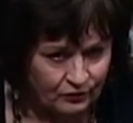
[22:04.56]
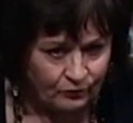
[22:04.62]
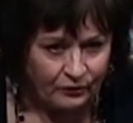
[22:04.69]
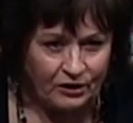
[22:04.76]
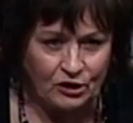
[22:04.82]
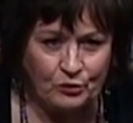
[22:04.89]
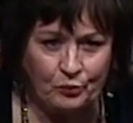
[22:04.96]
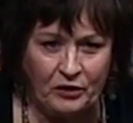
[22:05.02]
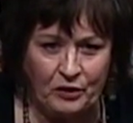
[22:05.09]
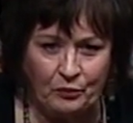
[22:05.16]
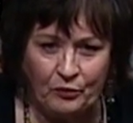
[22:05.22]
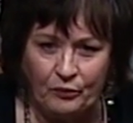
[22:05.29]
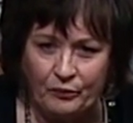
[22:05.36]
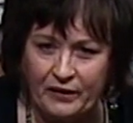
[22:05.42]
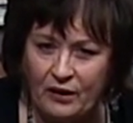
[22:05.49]
to reach
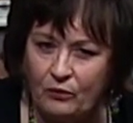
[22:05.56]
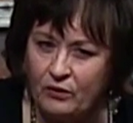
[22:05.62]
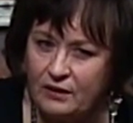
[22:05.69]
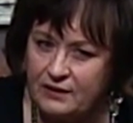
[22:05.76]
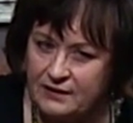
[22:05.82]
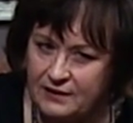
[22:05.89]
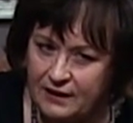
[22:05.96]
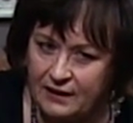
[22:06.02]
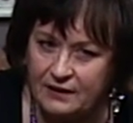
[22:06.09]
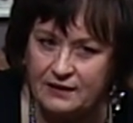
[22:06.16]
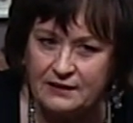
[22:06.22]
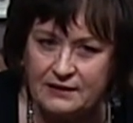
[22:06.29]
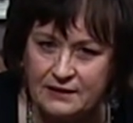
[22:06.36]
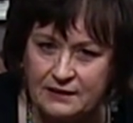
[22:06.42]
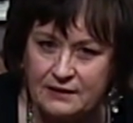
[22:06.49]
people, but I want to say
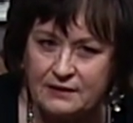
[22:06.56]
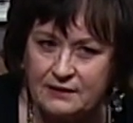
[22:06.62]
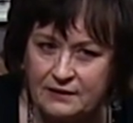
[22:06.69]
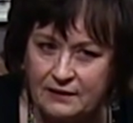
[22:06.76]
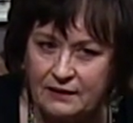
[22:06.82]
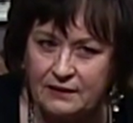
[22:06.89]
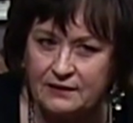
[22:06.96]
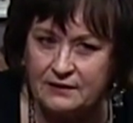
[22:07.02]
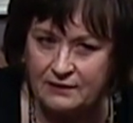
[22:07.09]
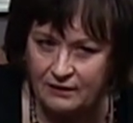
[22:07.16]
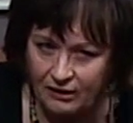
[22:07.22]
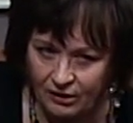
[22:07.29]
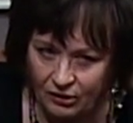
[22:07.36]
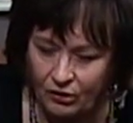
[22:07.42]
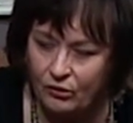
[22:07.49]
this is, is
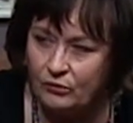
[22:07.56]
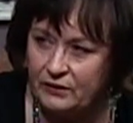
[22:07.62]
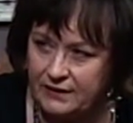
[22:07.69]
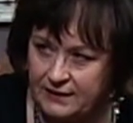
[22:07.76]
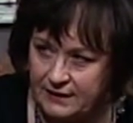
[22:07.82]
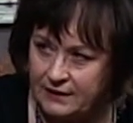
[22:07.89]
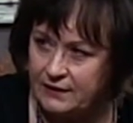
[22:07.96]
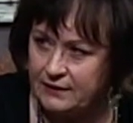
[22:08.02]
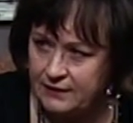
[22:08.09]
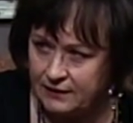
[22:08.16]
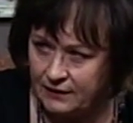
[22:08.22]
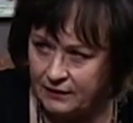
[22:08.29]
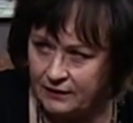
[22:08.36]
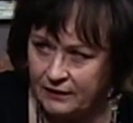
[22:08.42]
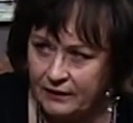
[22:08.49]
not always
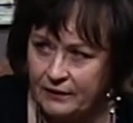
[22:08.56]
easy.